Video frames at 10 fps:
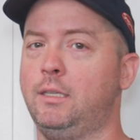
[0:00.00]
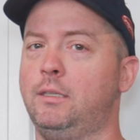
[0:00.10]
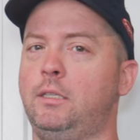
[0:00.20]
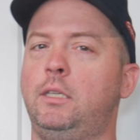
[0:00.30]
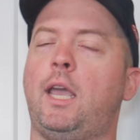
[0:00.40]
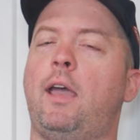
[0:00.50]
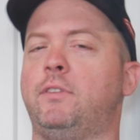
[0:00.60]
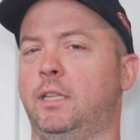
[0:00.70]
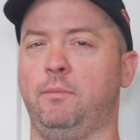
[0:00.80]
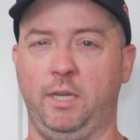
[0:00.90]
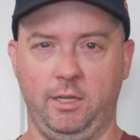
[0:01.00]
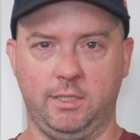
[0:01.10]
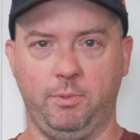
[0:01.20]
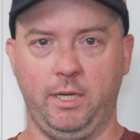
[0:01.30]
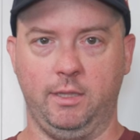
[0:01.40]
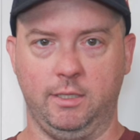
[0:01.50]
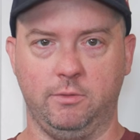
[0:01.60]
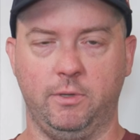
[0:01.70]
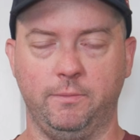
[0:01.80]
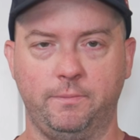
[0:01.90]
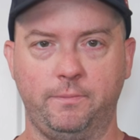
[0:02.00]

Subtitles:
You have to let me explain on this one.